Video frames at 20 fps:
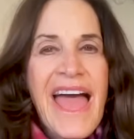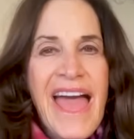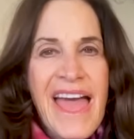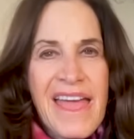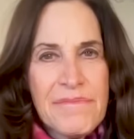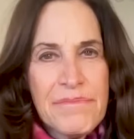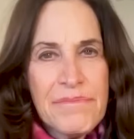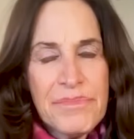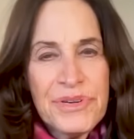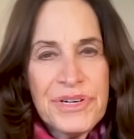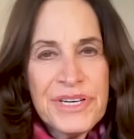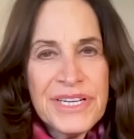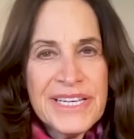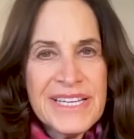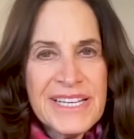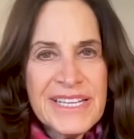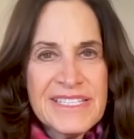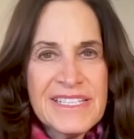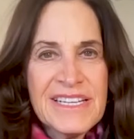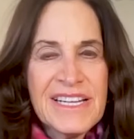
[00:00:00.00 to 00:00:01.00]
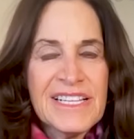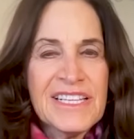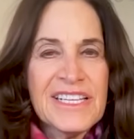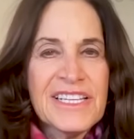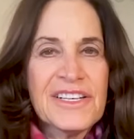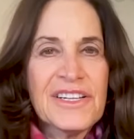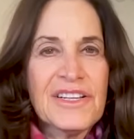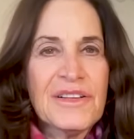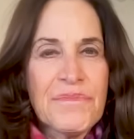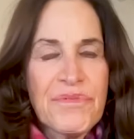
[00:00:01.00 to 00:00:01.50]
and put it into
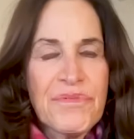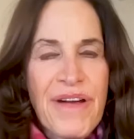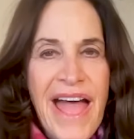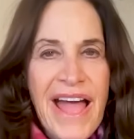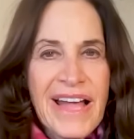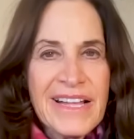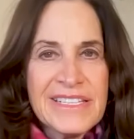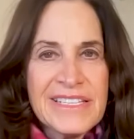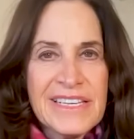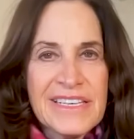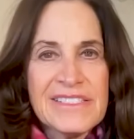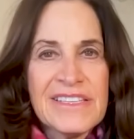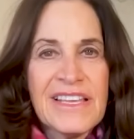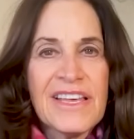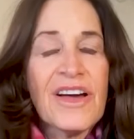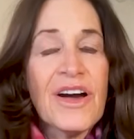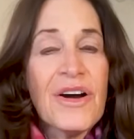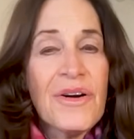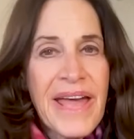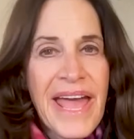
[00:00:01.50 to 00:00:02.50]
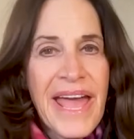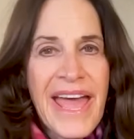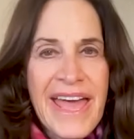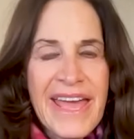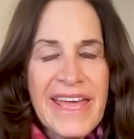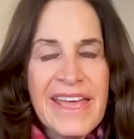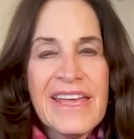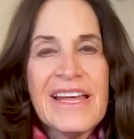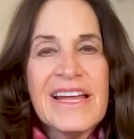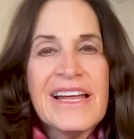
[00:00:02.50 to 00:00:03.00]
clinical practice. Like,
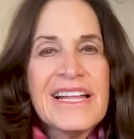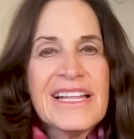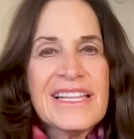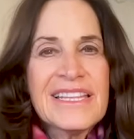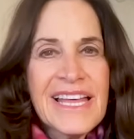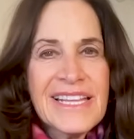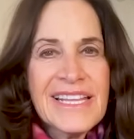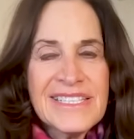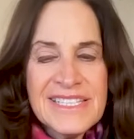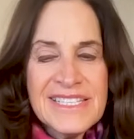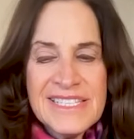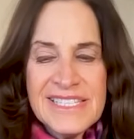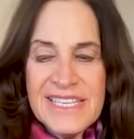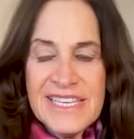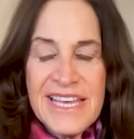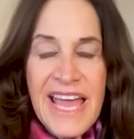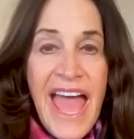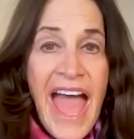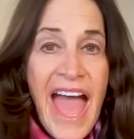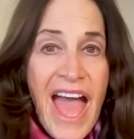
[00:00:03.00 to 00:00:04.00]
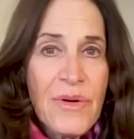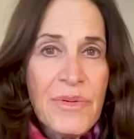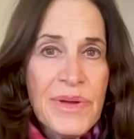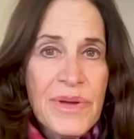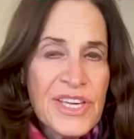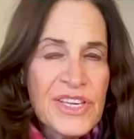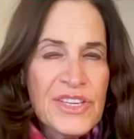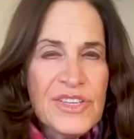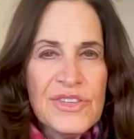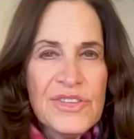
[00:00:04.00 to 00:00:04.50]
okay, let's see how we
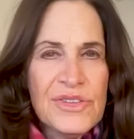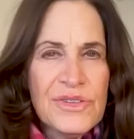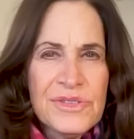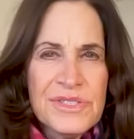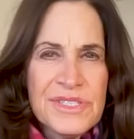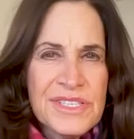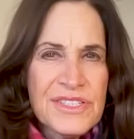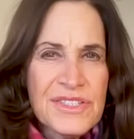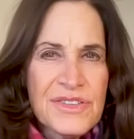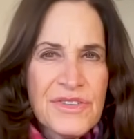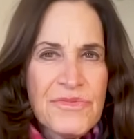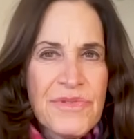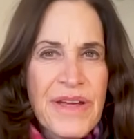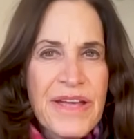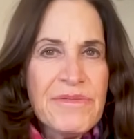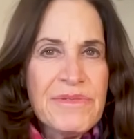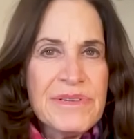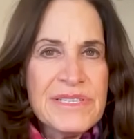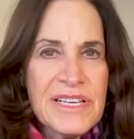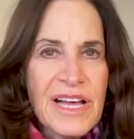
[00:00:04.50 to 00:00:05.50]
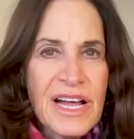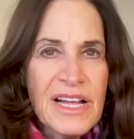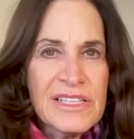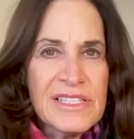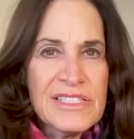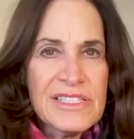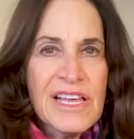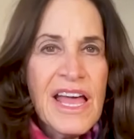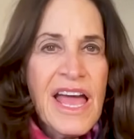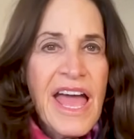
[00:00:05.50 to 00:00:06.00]
can use this great
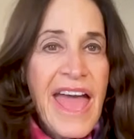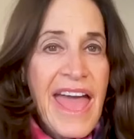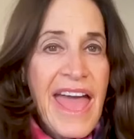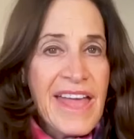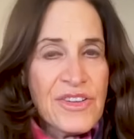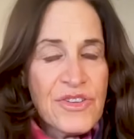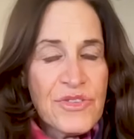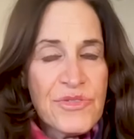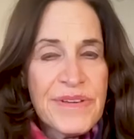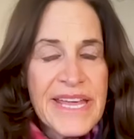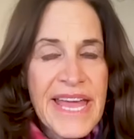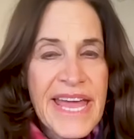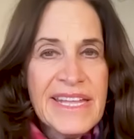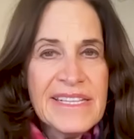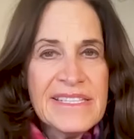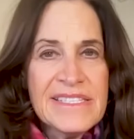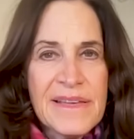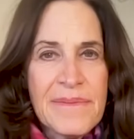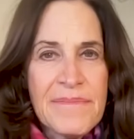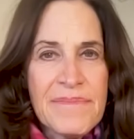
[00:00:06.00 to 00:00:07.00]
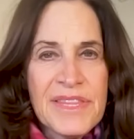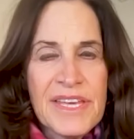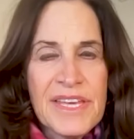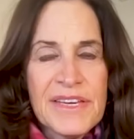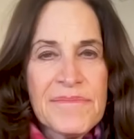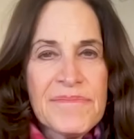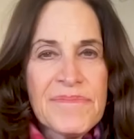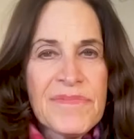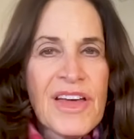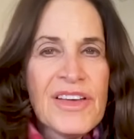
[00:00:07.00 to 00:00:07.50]
results and create something.
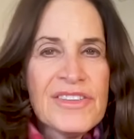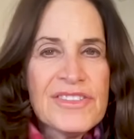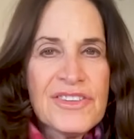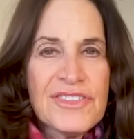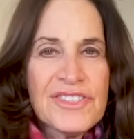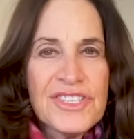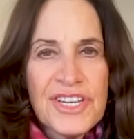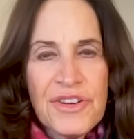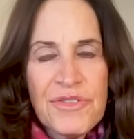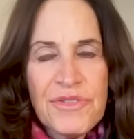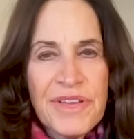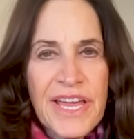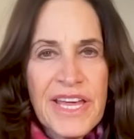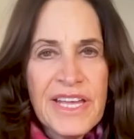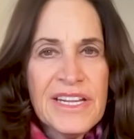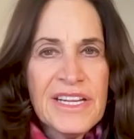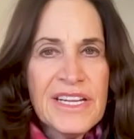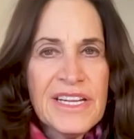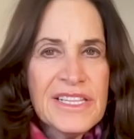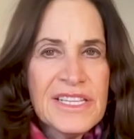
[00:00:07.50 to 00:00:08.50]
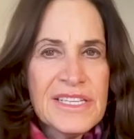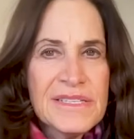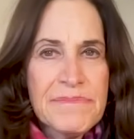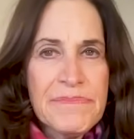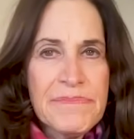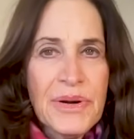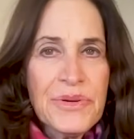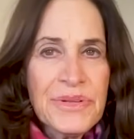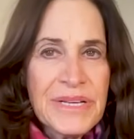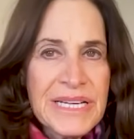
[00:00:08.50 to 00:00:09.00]
So she created this
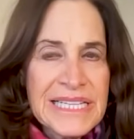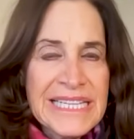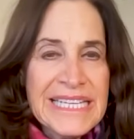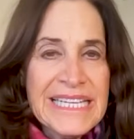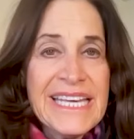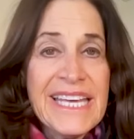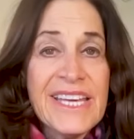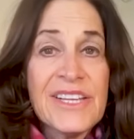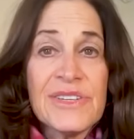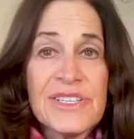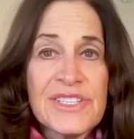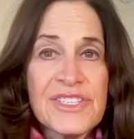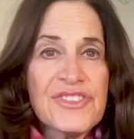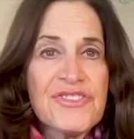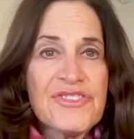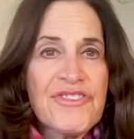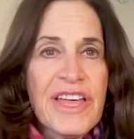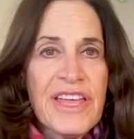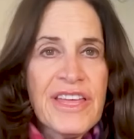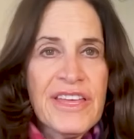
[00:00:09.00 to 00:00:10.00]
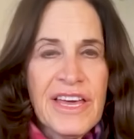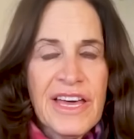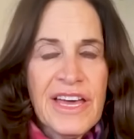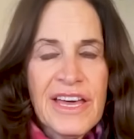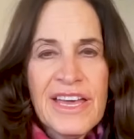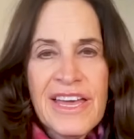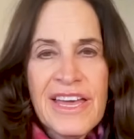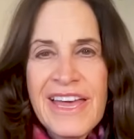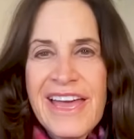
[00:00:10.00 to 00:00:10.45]
bone clinic in Australia